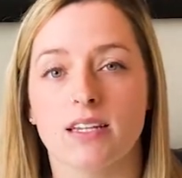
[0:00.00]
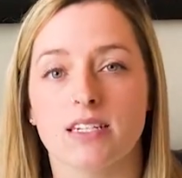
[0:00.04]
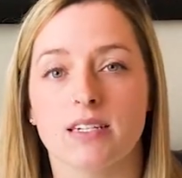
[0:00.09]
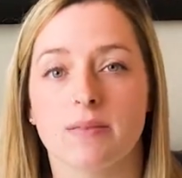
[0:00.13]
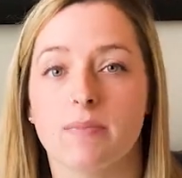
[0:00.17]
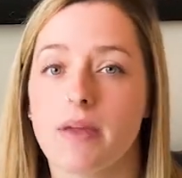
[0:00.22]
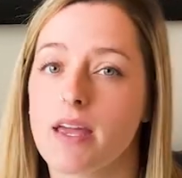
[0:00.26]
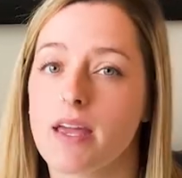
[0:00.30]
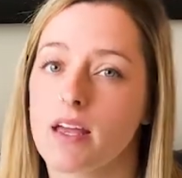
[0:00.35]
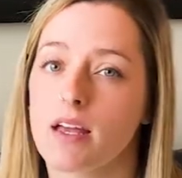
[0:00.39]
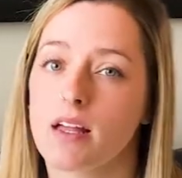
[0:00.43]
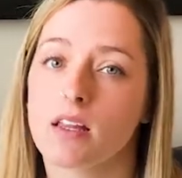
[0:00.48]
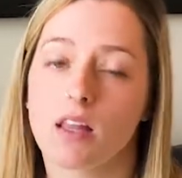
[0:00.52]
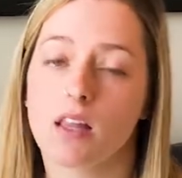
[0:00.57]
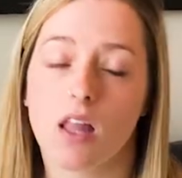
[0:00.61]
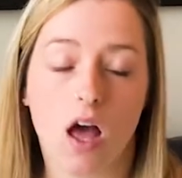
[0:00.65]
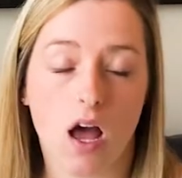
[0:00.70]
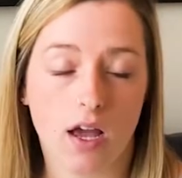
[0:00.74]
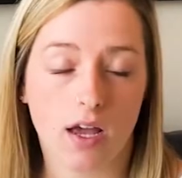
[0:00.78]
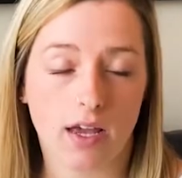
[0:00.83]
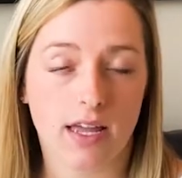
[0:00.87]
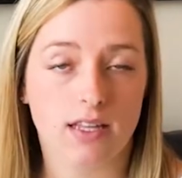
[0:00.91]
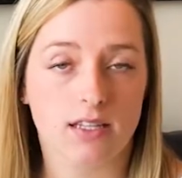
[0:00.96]
to make a
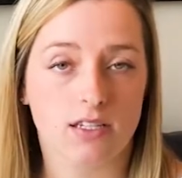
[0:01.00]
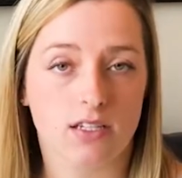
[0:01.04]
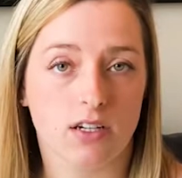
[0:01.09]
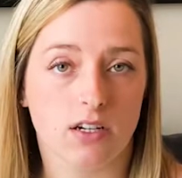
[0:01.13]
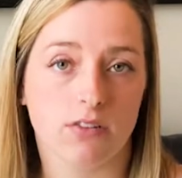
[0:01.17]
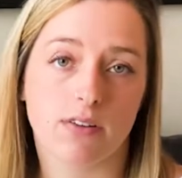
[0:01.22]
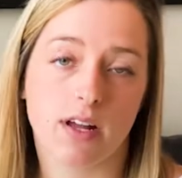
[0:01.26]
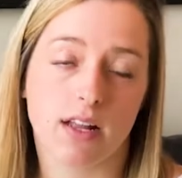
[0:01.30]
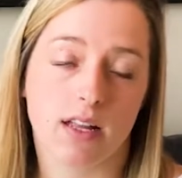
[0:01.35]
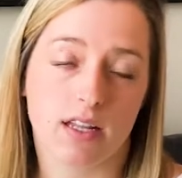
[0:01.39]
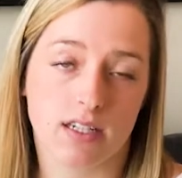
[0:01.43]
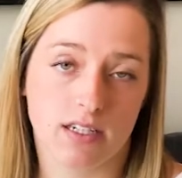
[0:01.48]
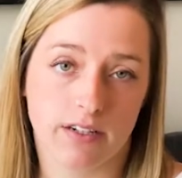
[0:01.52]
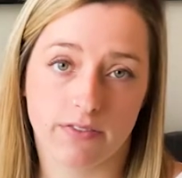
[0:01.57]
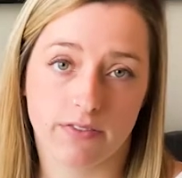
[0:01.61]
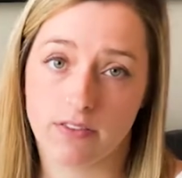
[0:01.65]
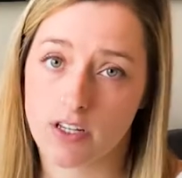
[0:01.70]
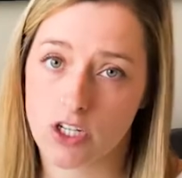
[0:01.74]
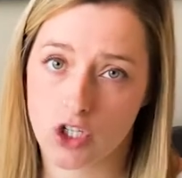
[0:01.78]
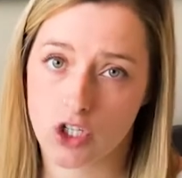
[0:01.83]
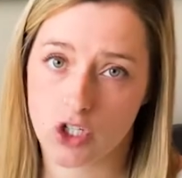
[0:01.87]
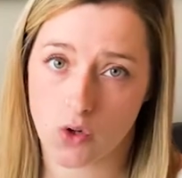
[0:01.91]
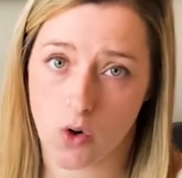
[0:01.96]
long answer
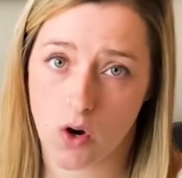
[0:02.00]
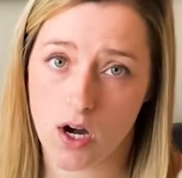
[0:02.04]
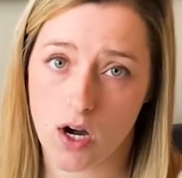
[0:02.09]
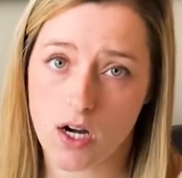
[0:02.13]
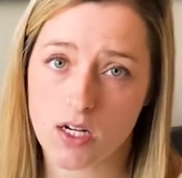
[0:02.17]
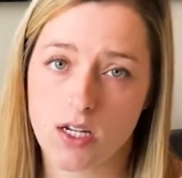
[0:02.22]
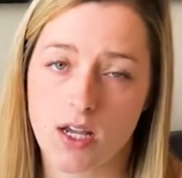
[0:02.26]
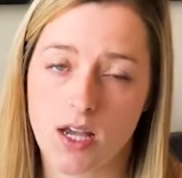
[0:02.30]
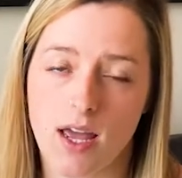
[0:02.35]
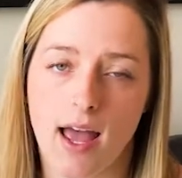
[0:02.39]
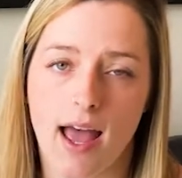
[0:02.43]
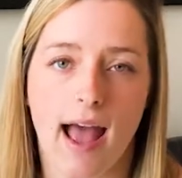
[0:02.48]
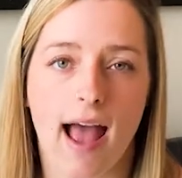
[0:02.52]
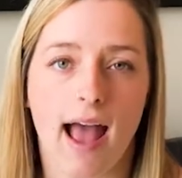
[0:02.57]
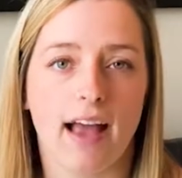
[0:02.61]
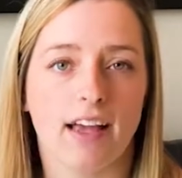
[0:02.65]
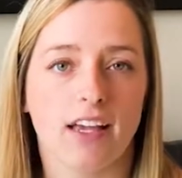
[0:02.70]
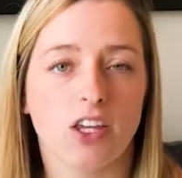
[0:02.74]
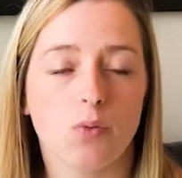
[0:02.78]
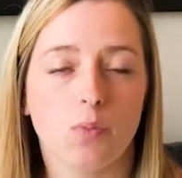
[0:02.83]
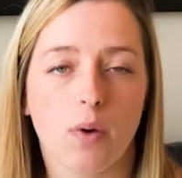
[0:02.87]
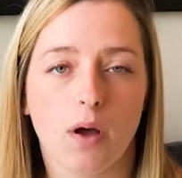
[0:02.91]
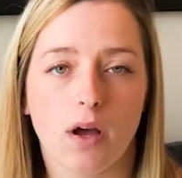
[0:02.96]
relatively short,
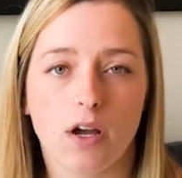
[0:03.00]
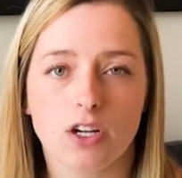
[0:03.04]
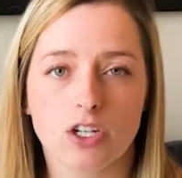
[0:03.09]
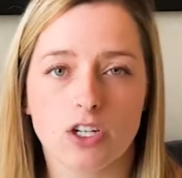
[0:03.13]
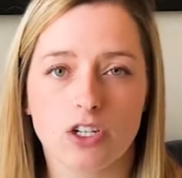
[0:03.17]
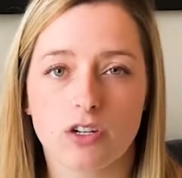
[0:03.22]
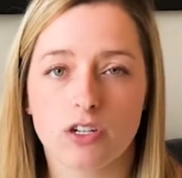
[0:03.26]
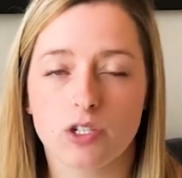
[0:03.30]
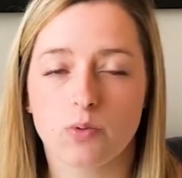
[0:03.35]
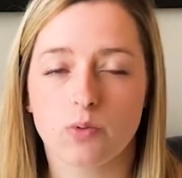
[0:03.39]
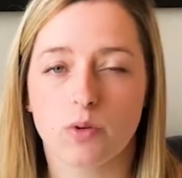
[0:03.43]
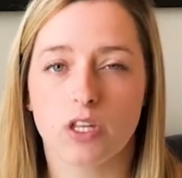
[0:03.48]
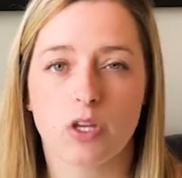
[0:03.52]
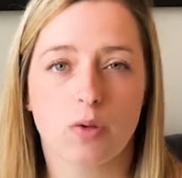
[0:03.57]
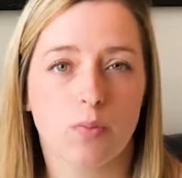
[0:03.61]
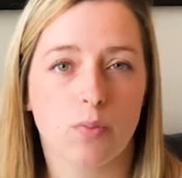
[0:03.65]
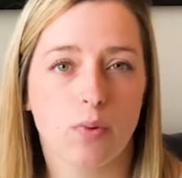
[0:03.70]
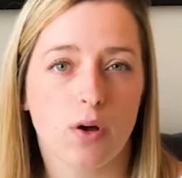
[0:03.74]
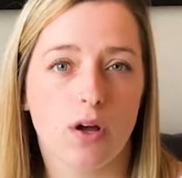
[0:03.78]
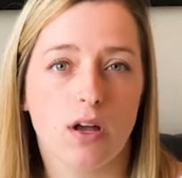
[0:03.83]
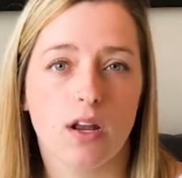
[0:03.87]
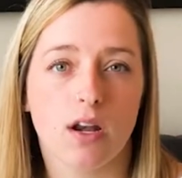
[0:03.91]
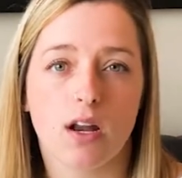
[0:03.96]
acupuncture is when you
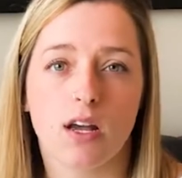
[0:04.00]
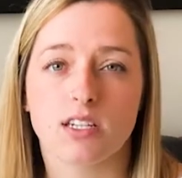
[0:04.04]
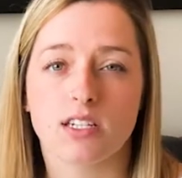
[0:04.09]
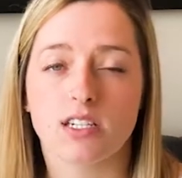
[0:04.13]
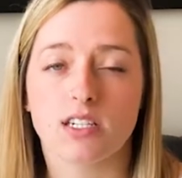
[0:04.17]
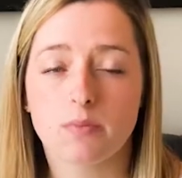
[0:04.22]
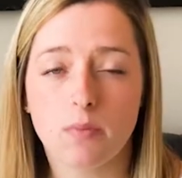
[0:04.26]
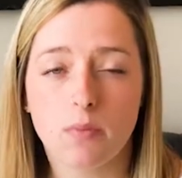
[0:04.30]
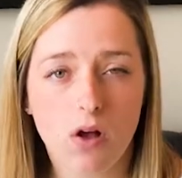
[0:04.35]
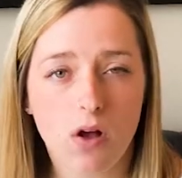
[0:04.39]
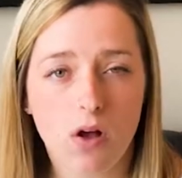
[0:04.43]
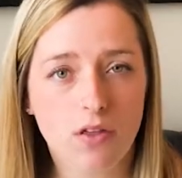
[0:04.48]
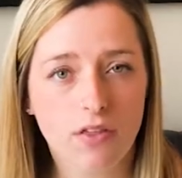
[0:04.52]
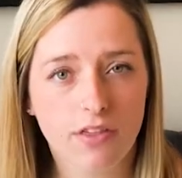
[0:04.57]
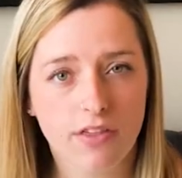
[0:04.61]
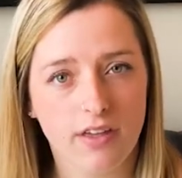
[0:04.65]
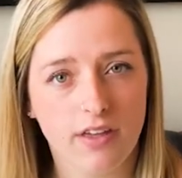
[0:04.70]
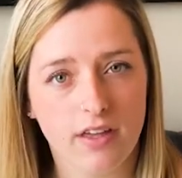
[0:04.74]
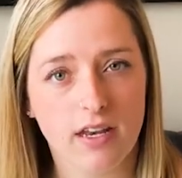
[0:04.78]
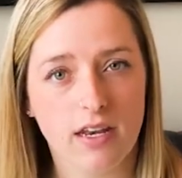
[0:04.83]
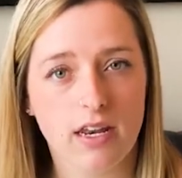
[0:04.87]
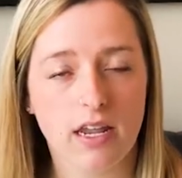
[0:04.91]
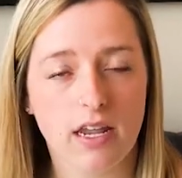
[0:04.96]
put a small
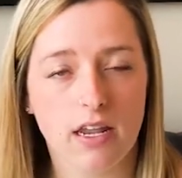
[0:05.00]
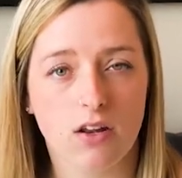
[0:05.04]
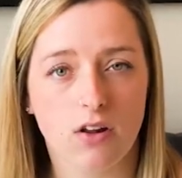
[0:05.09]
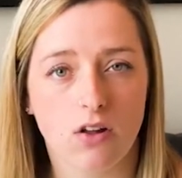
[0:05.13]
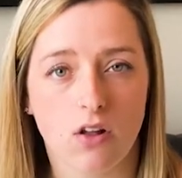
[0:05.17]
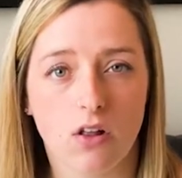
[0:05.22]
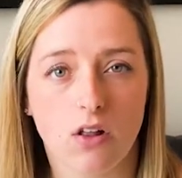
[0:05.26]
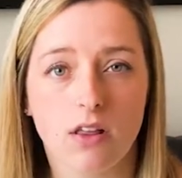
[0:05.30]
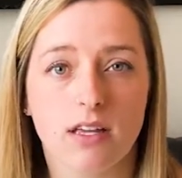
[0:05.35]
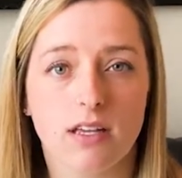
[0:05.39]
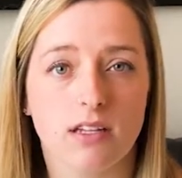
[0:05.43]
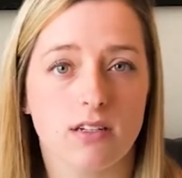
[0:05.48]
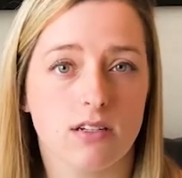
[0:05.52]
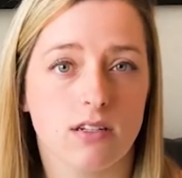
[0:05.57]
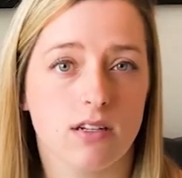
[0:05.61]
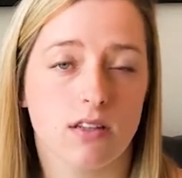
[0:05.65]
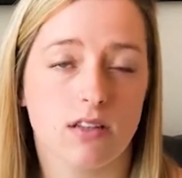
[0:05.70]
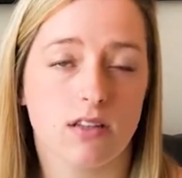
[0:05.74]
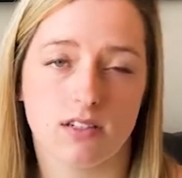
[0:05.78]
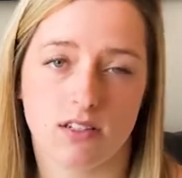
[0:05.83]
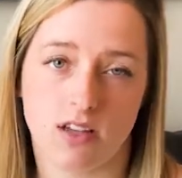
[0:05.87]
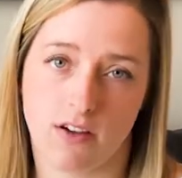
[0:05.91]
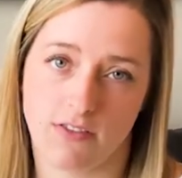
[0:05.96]
thin needle into
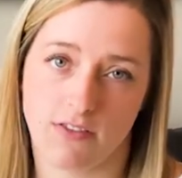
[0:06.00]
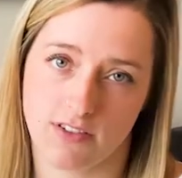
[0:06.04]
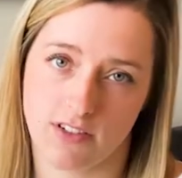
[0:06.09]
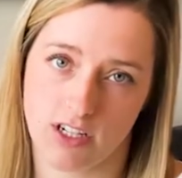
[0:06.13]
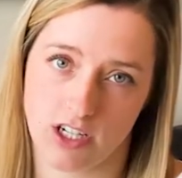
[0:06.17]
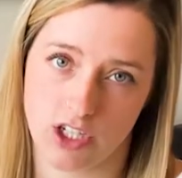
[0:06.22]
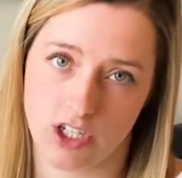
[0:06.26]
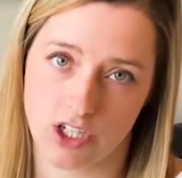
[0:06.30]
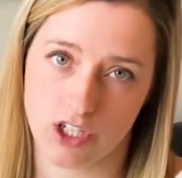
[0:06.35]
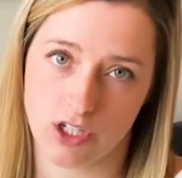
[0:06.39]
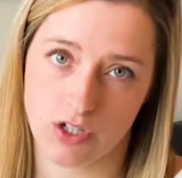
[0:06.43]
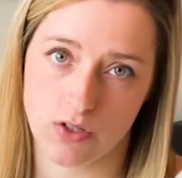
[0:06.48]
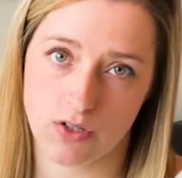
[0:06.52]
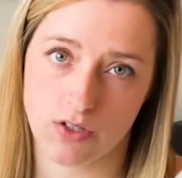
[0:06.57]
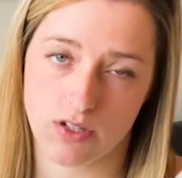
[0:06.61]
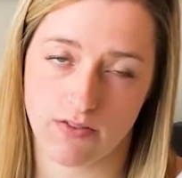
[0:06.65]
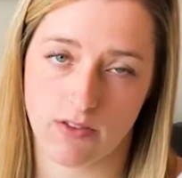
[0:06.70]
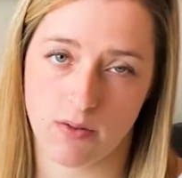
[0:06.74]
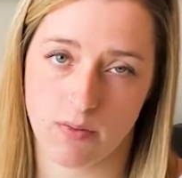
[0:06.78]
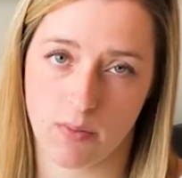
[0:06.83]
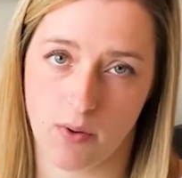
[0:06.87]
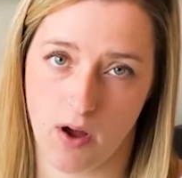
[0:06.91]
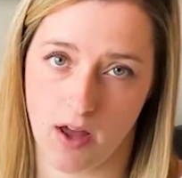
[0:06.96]
the soft tissues
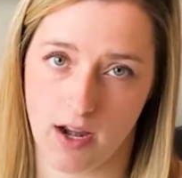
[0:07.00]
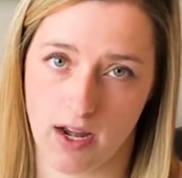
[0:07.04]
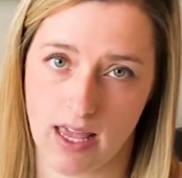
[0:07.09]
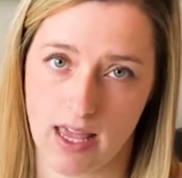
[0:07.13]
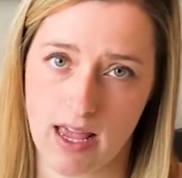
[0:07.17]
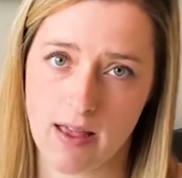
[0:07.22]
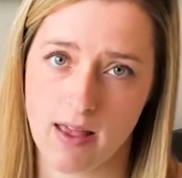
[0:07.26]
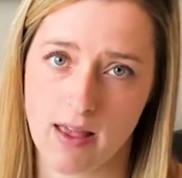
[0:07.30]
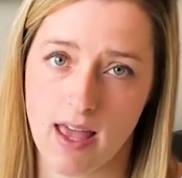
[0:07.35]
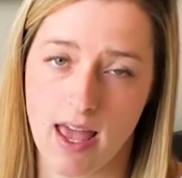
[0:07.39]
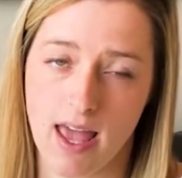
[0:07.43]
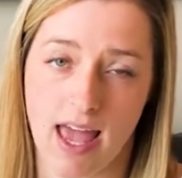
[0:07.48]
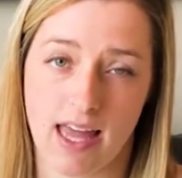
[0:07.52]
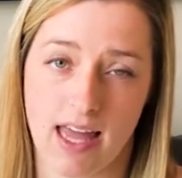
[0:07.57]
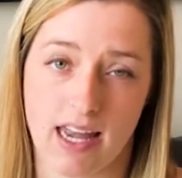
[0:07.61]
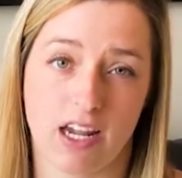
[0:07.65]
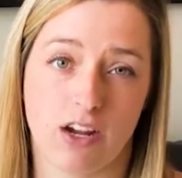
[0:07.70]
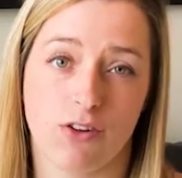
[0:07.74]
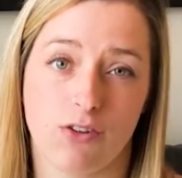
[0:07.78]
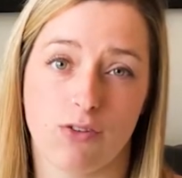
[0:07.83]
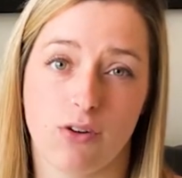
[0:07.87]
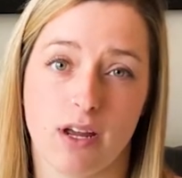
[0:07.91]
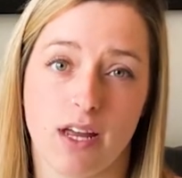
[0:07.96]
of the body, and
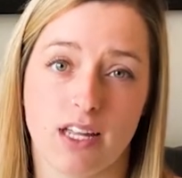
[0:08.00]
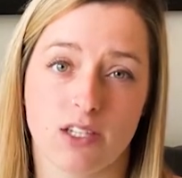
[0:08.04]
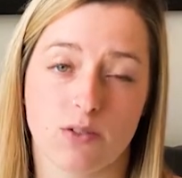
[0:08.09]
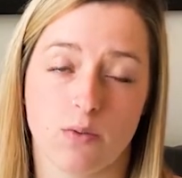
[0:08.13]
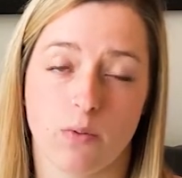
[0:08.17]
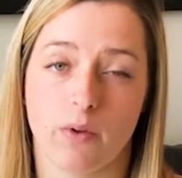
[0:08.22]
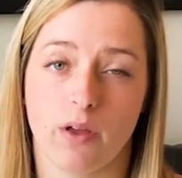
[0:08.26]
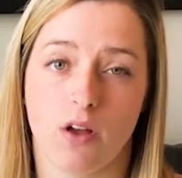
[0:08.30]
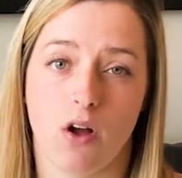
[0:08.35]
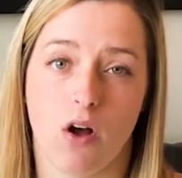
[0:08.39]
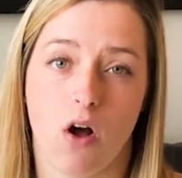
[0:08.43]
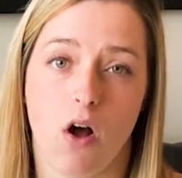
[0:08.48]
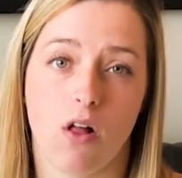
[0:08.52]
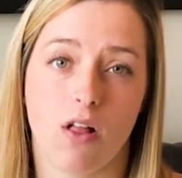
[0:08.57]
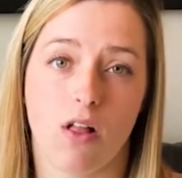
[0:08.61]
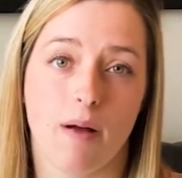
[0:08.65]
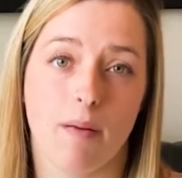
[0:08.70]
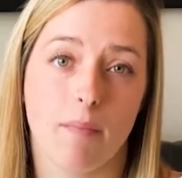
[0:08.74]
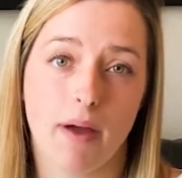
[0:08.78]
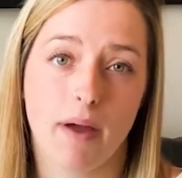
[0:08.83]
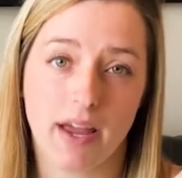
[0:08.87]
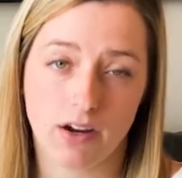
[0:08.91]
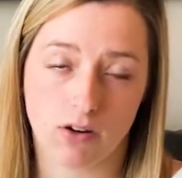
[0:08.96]
it creates what we call
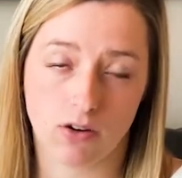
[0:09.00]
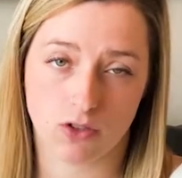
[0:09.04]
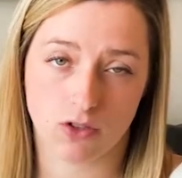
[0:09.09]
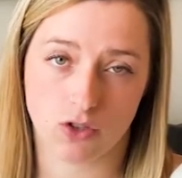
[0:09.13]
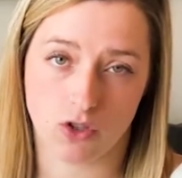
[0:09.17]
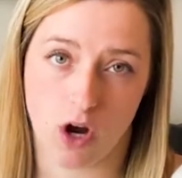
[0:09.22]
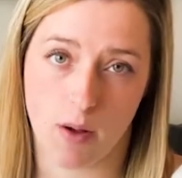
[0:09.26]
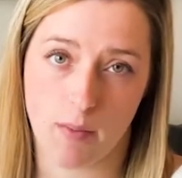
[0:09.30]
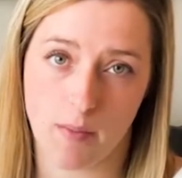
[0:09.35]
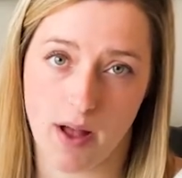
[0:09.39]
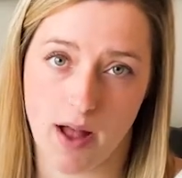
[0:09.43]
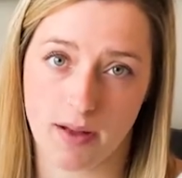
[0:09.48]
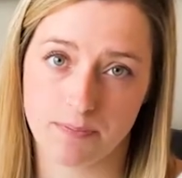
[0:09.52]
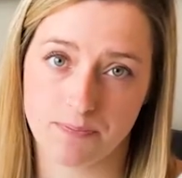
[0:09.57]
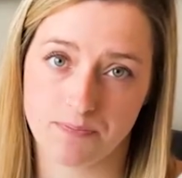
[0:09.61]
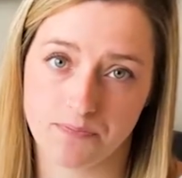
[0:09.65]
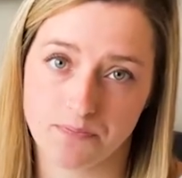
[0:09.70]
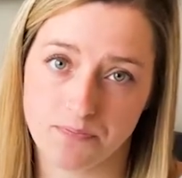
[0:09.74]
a microtrauma.